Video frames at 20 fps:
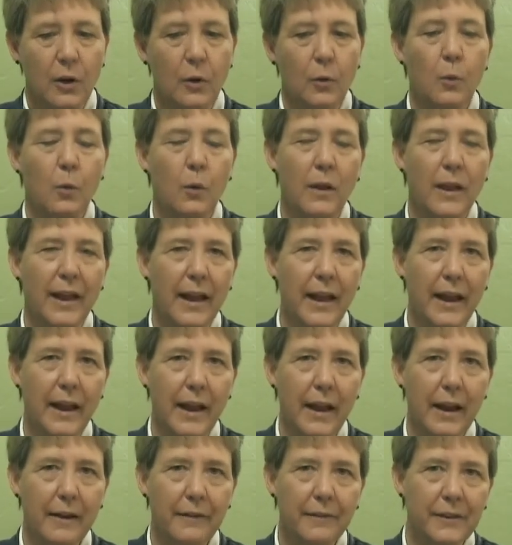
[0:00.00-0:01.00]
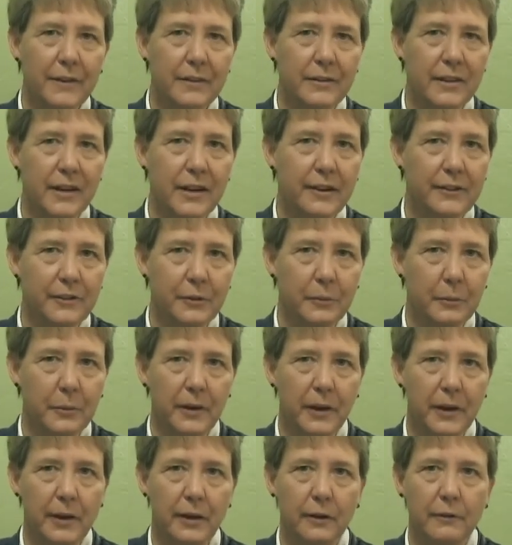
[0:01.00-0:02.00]
will have this
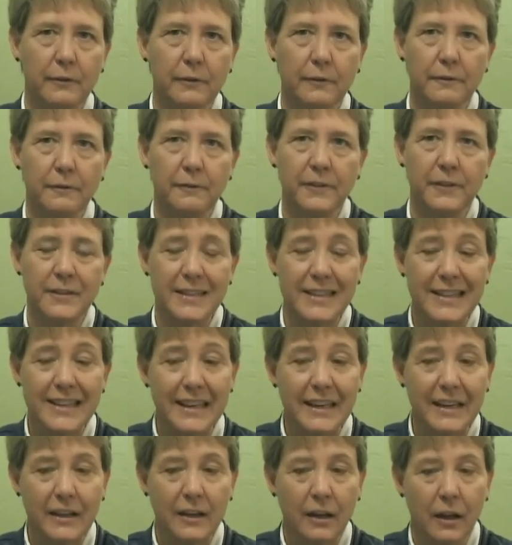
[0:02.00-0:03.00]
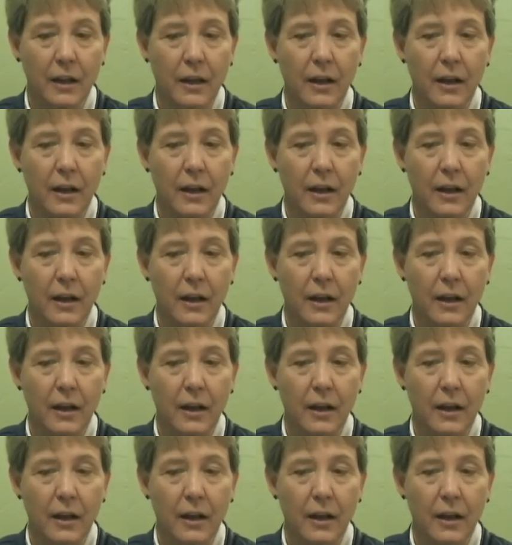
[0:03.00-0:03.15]
cancer-related fatigue